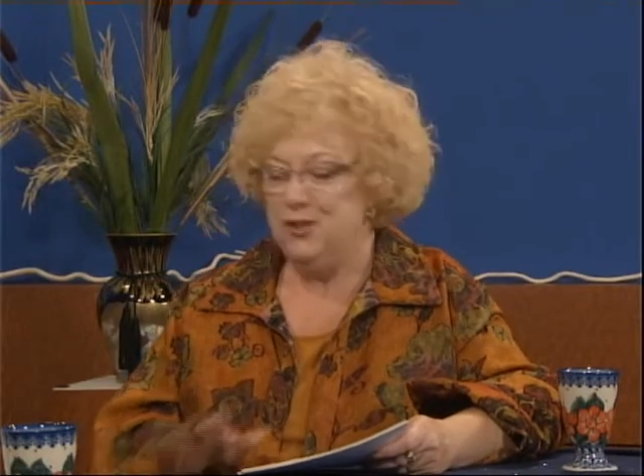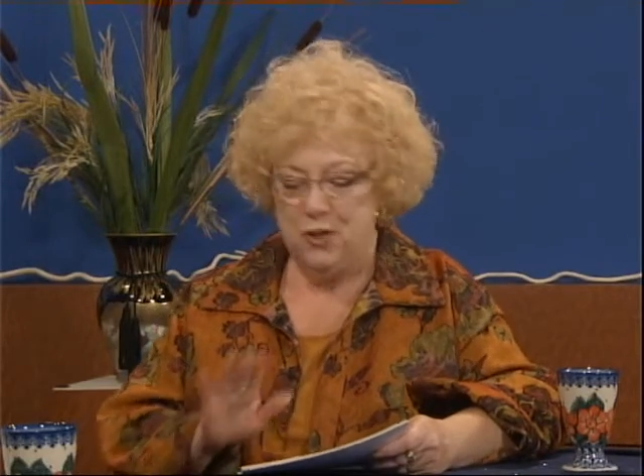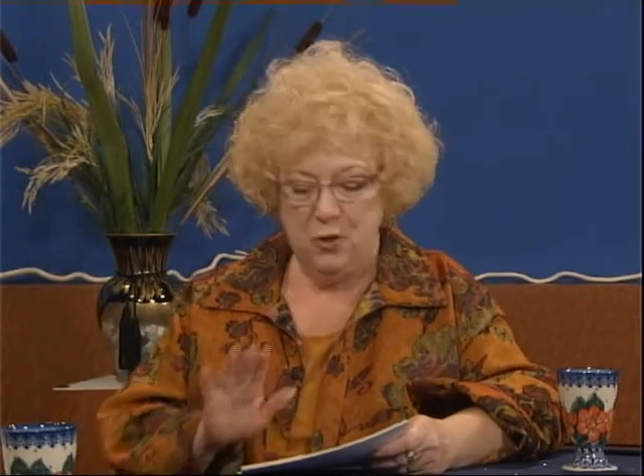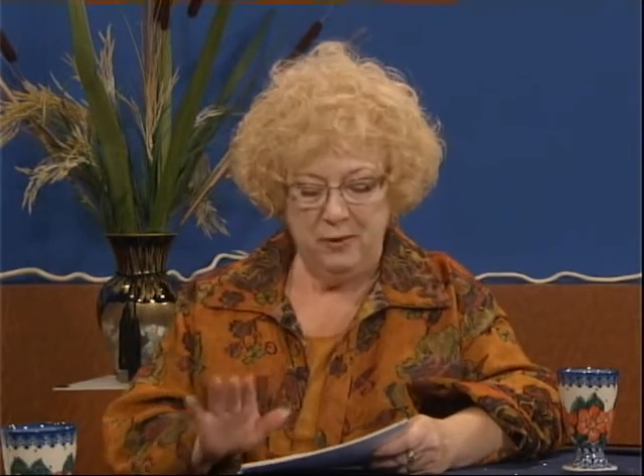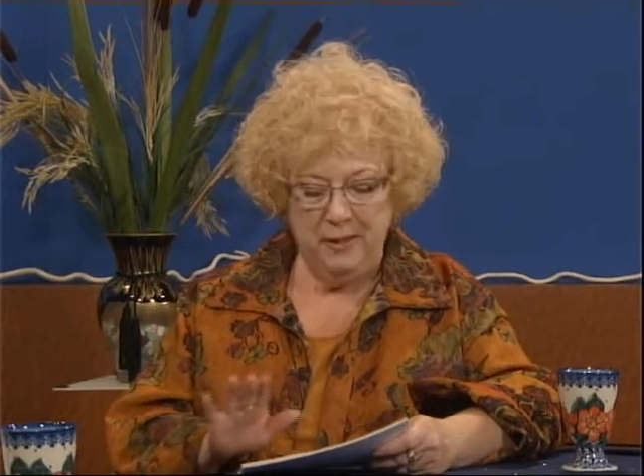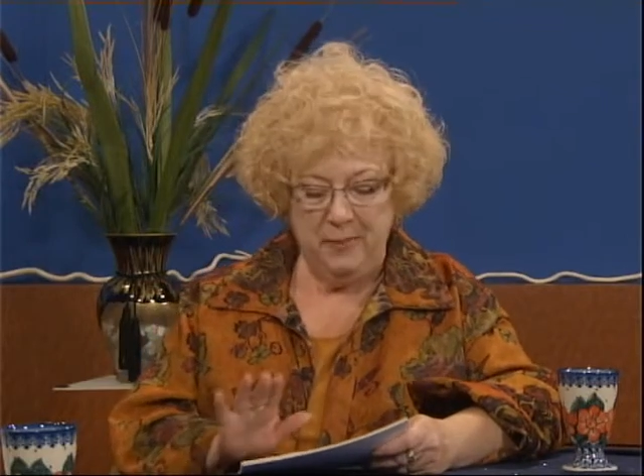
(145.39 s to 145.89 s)

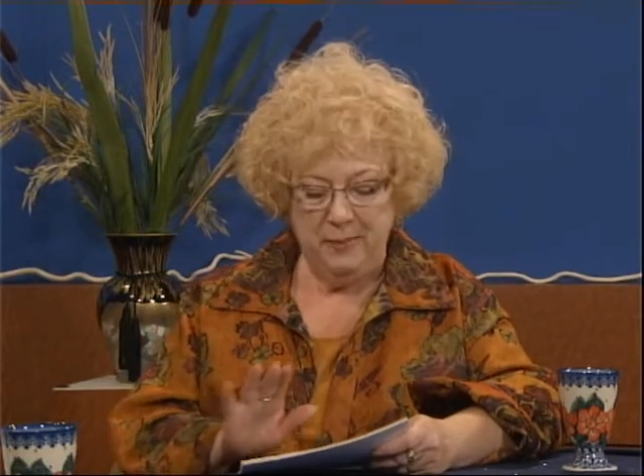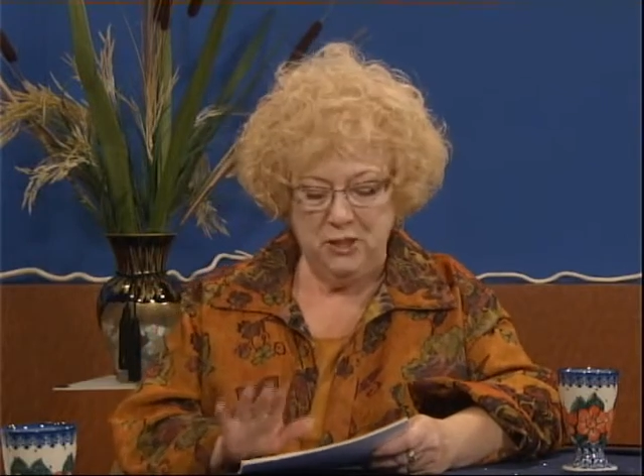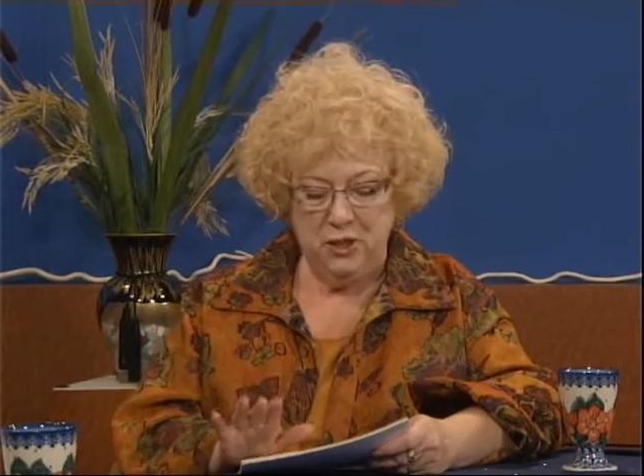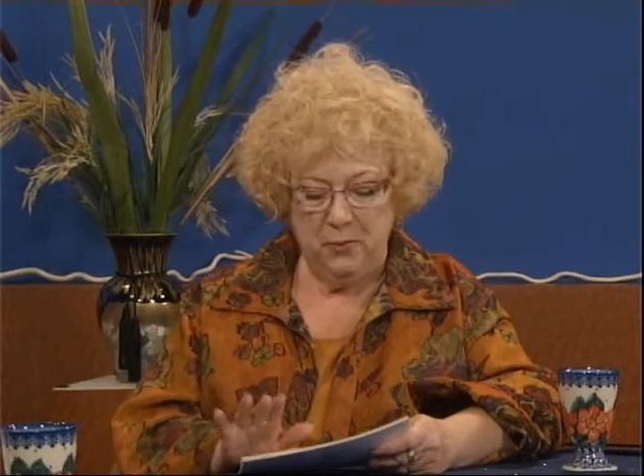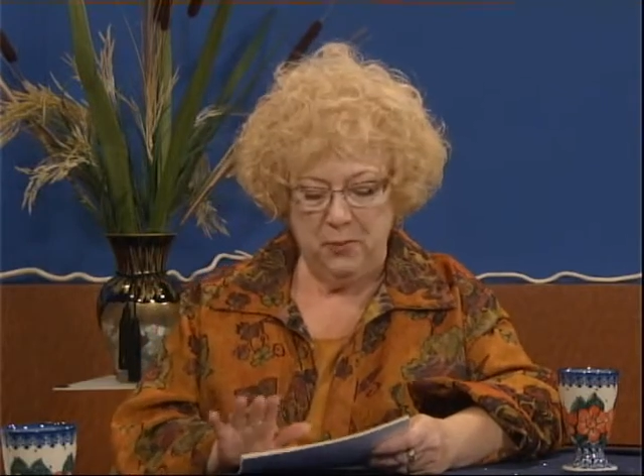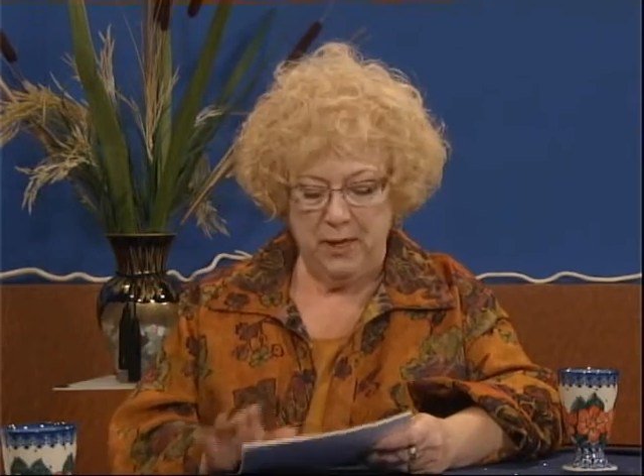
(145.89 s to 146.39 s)
so let me
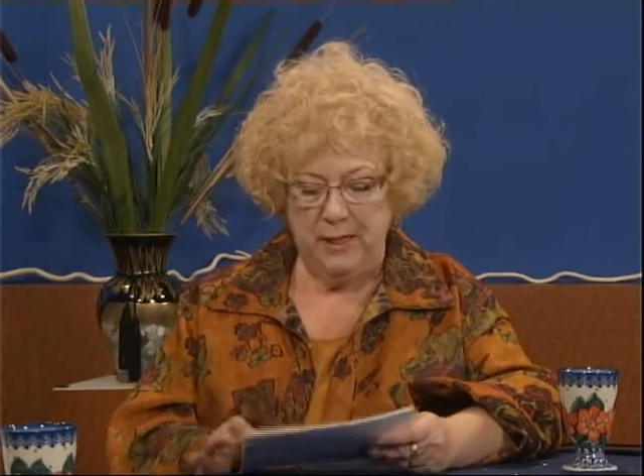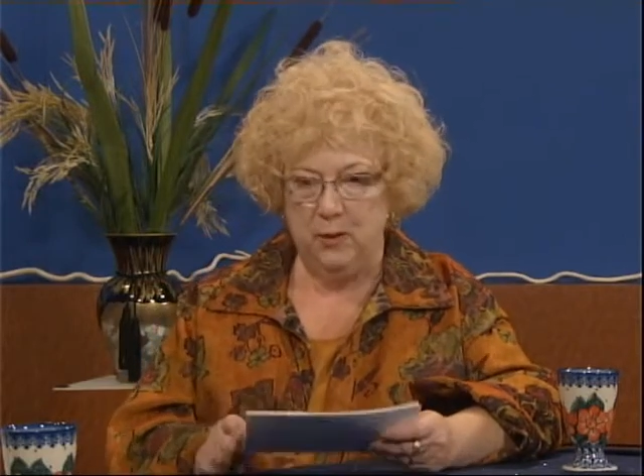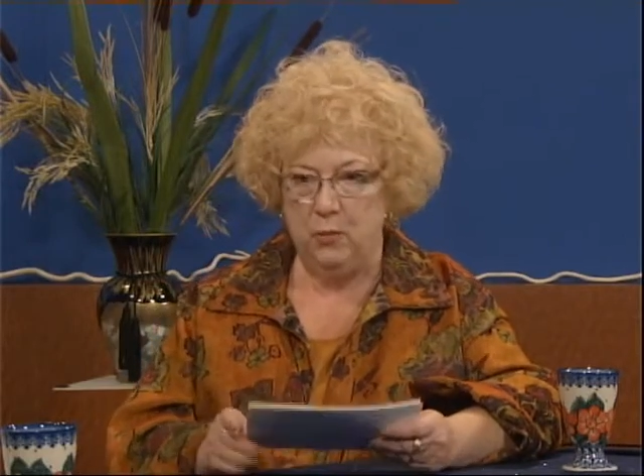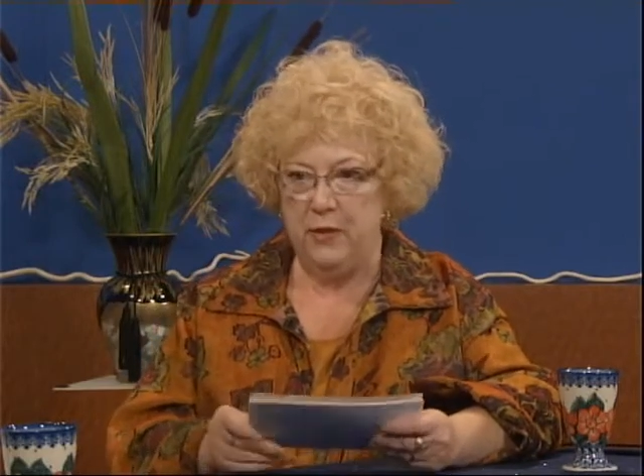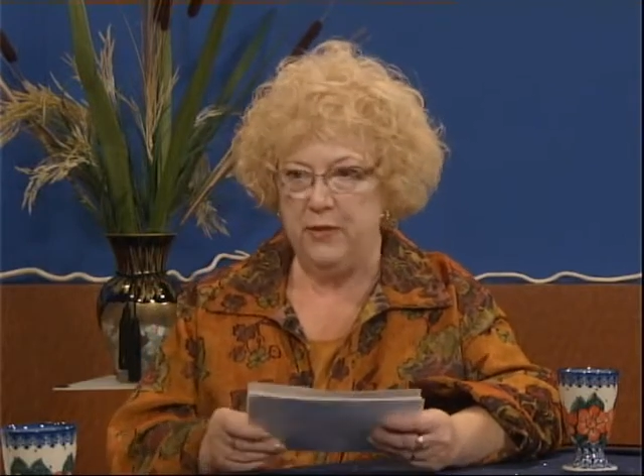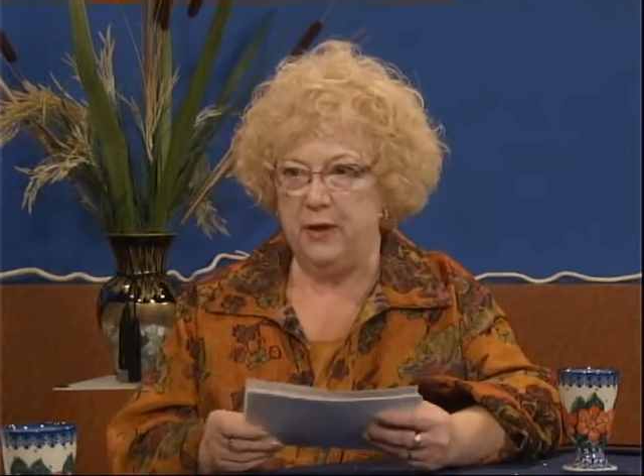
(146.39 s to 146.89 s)
jump right
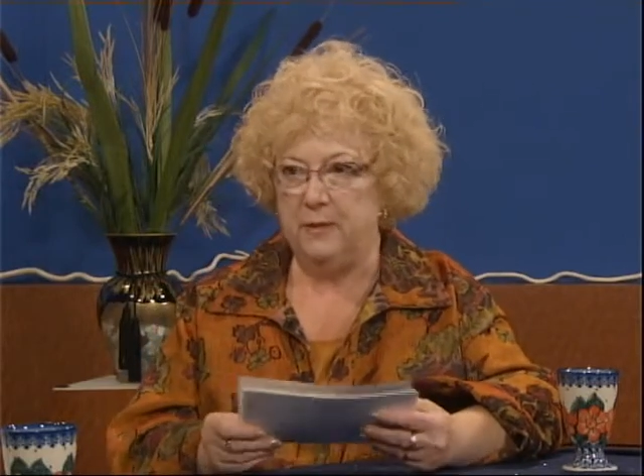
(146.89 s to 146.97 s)
in with